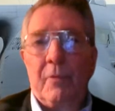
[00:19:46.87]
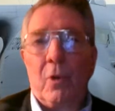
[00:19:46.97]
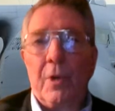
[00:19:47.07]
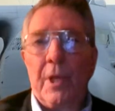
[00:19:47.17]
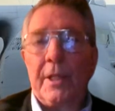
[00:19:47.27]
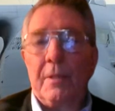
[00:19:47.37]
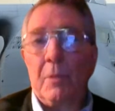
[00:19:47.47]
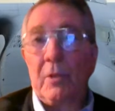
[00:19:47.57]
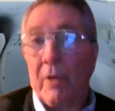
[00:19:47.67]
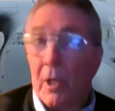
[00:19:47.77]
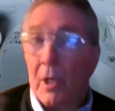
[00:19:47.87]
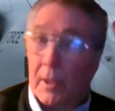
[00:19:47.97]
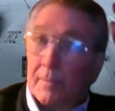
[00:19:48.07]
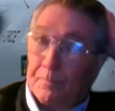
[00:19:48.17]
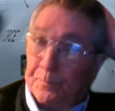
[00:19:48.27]
before they could move
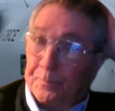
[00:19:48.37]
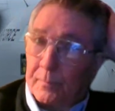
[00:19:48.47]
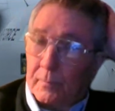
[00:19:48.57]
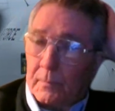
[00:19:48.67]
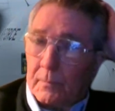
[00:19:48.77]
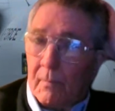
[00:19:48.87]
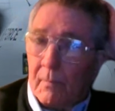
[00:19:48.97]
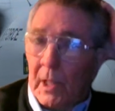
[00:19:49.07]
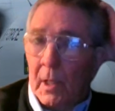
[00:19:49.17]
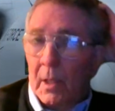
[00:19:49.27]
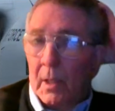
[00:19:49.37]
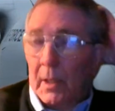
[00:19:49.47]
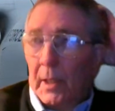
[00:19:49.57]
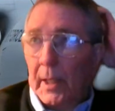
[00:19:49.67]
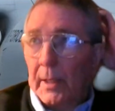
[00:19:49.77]
on.
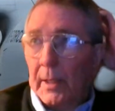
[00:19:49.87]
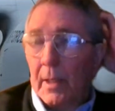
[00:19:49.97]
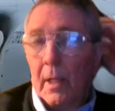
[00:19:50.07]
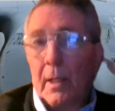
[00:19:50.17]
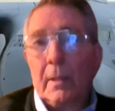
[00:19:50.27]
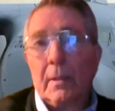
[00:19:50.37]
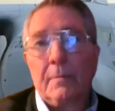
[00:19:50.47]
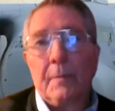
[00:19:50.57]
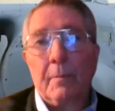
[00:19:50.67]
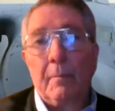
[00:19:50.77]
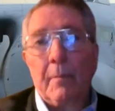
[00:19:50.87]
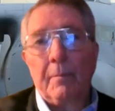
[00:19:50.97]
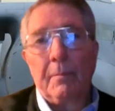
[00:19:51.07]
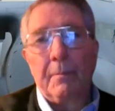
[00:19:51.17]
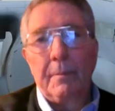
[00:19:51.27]
And uh, I'm,
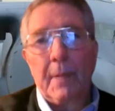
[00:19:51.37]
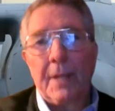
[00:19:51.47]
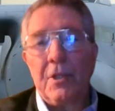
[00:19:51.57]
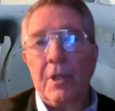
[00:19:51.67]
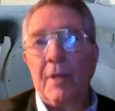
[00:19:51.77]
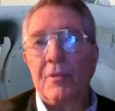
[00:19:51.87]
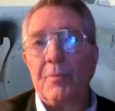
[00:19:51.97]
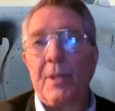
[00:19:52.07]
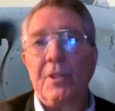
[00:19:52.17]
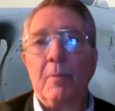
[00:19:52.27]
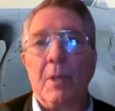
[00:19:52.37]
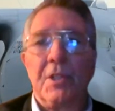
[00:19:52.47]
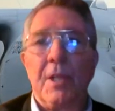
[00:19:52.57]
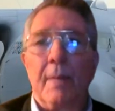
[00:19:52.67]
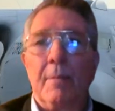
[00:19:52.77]
I'm, glad you didn't have to spend too
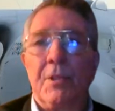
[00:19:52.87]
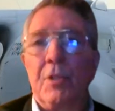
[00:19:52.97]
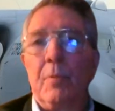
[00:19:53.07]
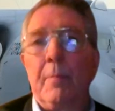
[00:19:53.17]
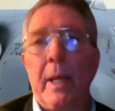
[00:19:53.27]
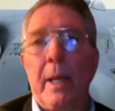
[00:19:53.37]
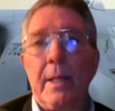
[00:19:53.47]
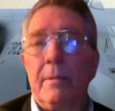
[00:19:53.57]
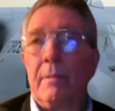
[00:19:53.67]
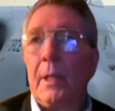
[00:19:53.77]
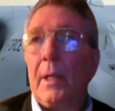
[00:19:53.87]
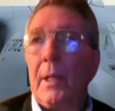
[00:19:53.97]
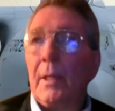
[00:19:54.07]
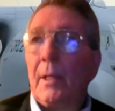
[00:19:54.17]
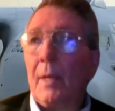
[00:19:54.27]
much time at Subic Bay and
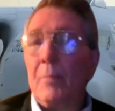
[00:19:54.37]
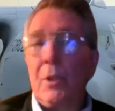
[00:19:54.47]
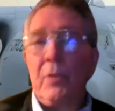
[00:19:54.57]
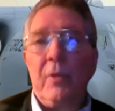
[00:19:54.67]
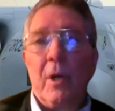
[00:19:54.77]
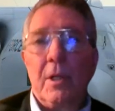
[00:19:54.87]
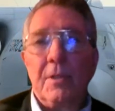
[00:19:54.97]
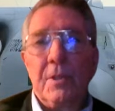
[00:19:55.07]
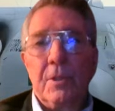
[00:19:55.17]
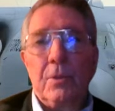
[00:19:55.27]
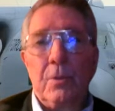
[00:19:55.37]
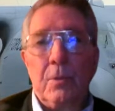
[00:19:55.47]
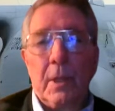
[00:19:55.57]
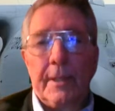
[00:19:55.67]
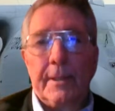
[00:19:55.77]
got moved on
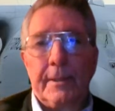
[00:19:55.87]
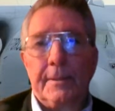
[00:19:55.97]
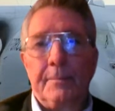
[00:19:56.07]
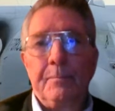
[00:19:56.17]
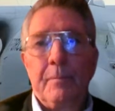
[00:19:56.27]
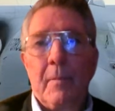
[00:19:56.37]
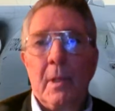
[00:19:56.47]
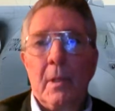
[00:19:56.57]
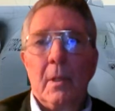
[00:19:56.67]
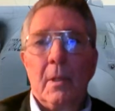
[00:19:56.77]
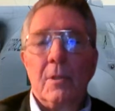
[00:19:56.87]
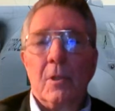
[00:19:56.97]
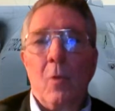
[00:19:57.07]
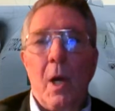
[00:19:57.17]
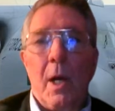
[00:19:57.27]
to uh,
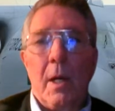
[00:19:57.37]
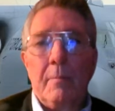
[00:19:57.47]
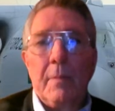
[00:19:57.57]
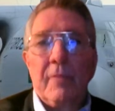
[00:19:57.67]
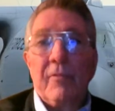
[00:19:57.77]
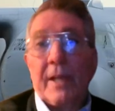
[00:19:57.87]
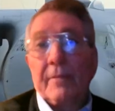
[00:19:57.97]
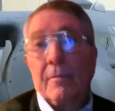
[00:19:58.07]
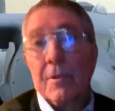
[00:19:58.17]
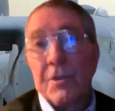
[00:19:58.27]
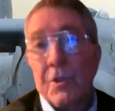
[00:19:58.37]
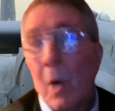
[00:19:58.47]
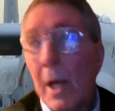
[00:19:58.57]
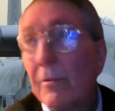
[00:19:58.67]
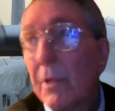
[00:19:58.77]
to Guam. In fact, the
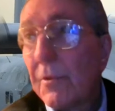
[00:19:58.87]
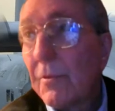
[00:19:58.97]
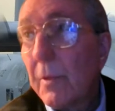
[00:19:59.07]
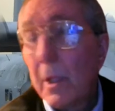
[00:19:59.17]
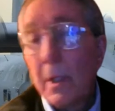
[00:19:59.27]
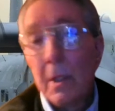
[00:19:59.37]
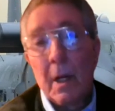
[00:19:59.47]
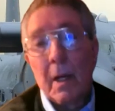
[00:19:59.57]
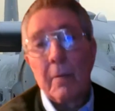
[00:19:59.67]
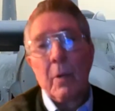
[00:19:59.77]
squadron our